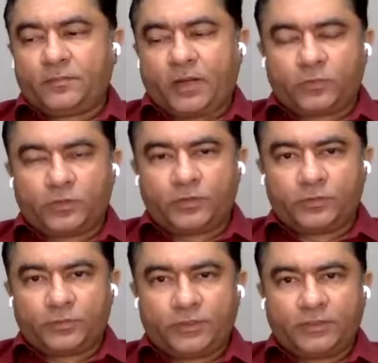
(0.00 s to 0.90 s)
power
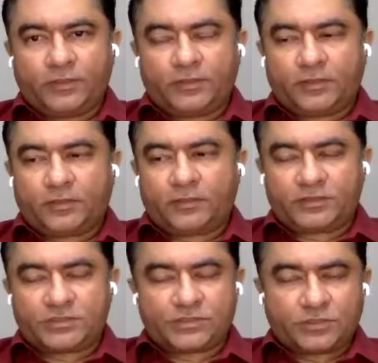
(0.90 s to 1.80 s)
to the
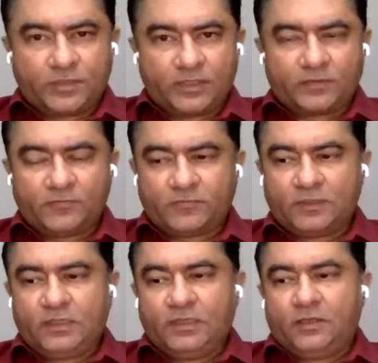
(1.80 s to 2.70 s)
decision makers,